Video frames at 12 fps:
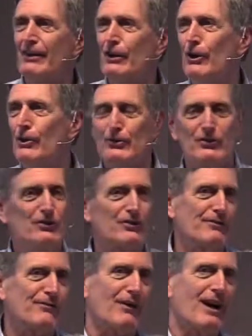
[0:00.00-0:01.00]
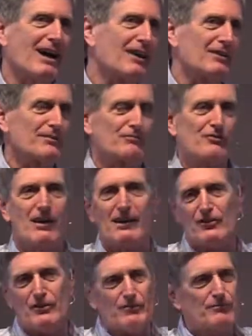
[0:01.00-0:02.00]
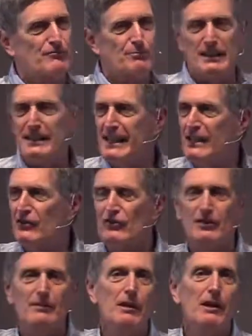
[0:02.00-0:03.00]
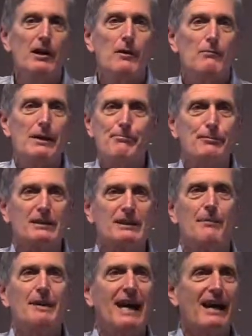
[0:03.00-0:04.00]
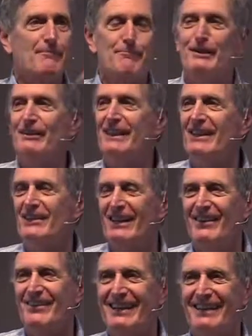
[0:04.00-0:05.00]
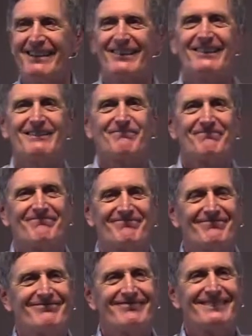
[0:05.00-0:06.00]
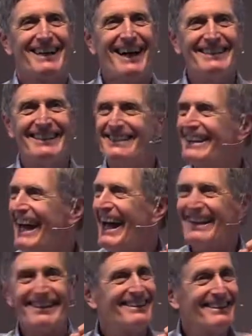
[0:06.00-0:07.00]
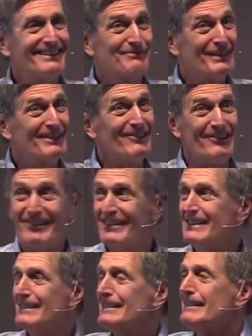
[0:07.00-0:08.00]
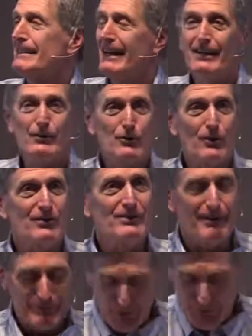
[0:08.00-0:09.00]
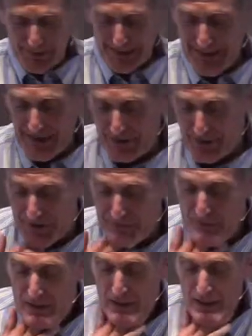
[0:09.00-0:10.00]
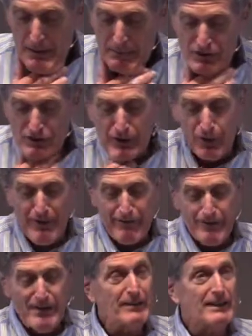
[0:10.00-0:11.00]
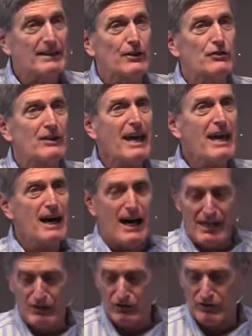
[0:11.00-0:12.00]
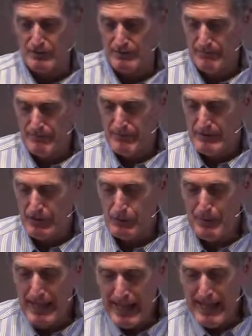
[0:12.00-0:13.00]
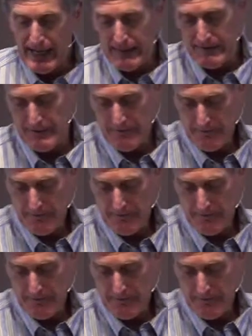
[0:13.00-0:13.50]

and hoses and fire trucks and police, and people are coming out of buildings, and I'm standing there going, I did that. It's pretty cool. And of course, nobody got hurt. But you know that feeling. There's chaos. There's panic.